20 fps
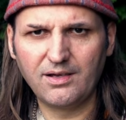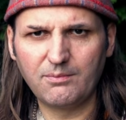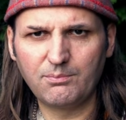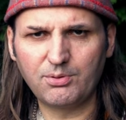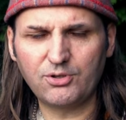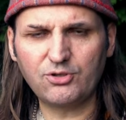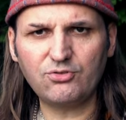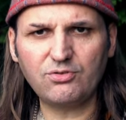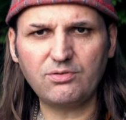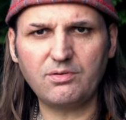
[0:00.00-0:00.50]

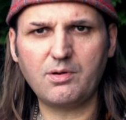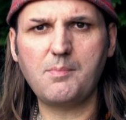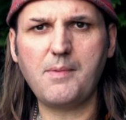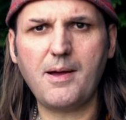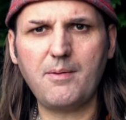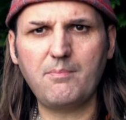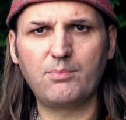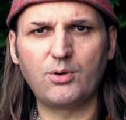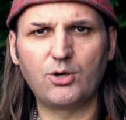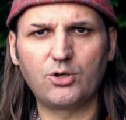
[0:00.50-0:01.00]
Because he
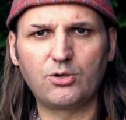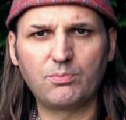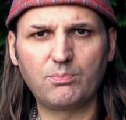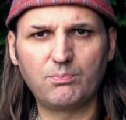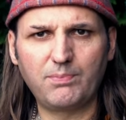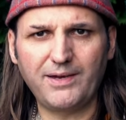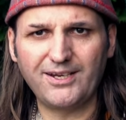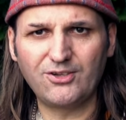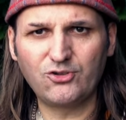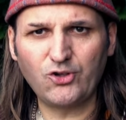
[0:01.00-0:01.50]
remembered
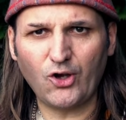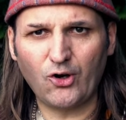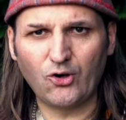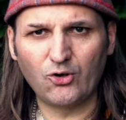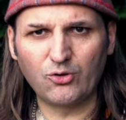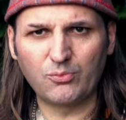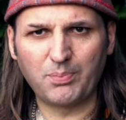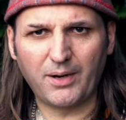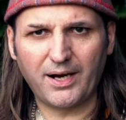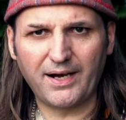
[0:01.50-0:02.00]
being
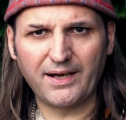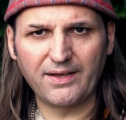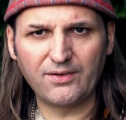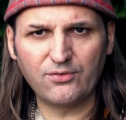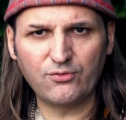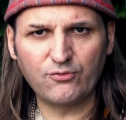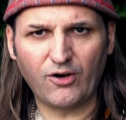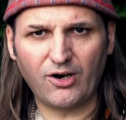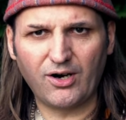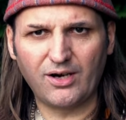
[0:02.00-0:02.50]
told by his
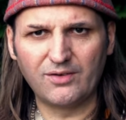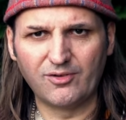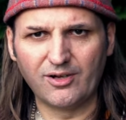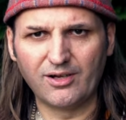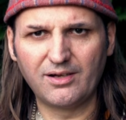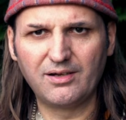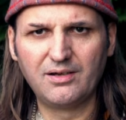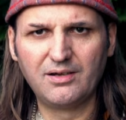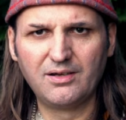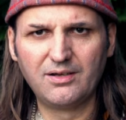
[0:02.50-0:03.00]

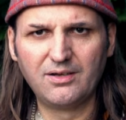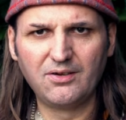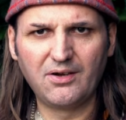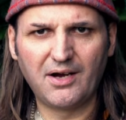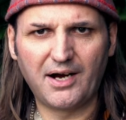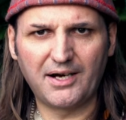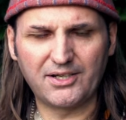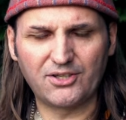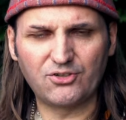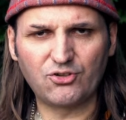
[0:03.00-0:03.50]
father
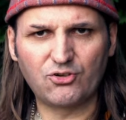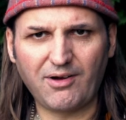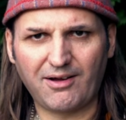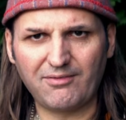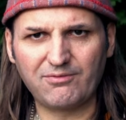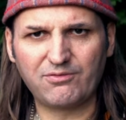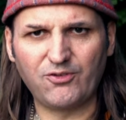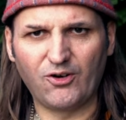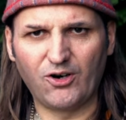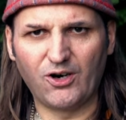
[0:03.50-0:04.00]
and his
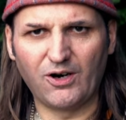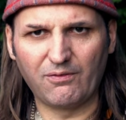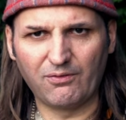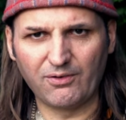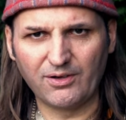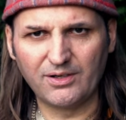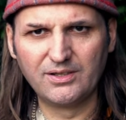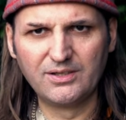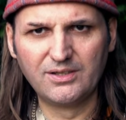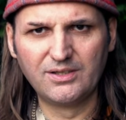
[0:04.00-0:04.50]

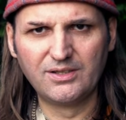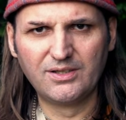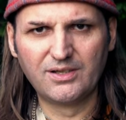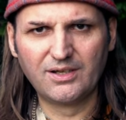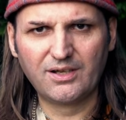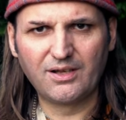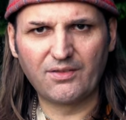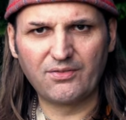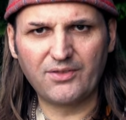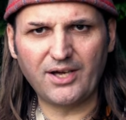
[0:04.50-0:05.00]
grandfather
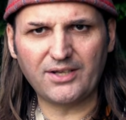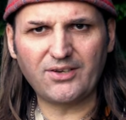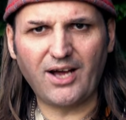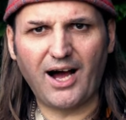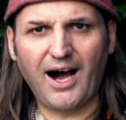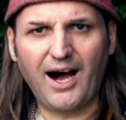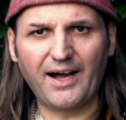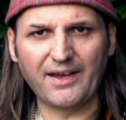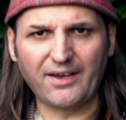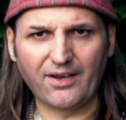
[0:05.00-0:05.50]
that
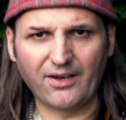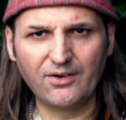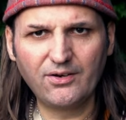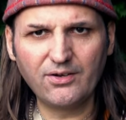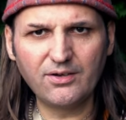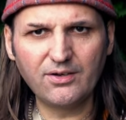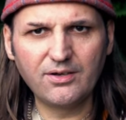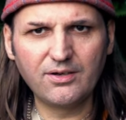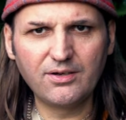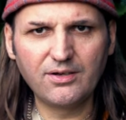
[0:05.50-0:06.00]
iron
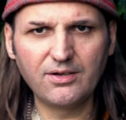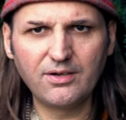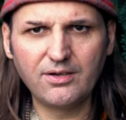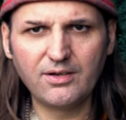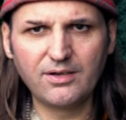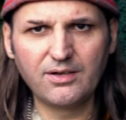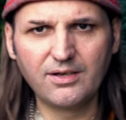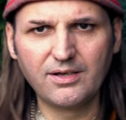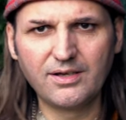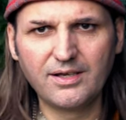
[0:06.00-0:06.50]

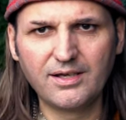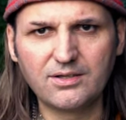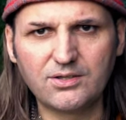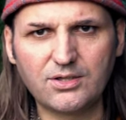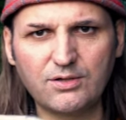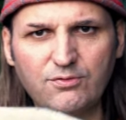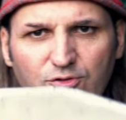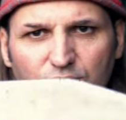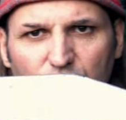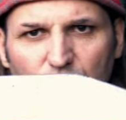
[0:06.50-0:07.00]

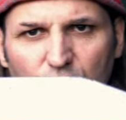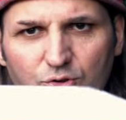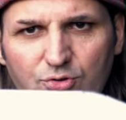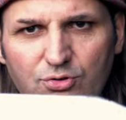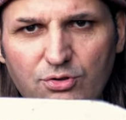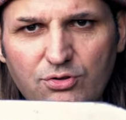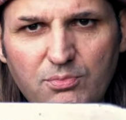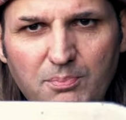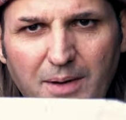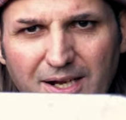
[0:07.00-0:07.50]

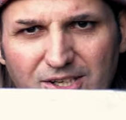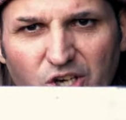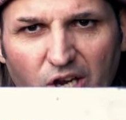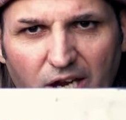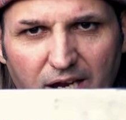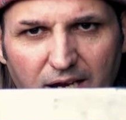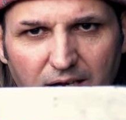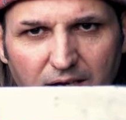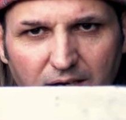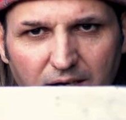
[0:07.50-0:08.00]
diffuses
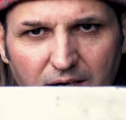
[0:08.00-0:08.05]
magic.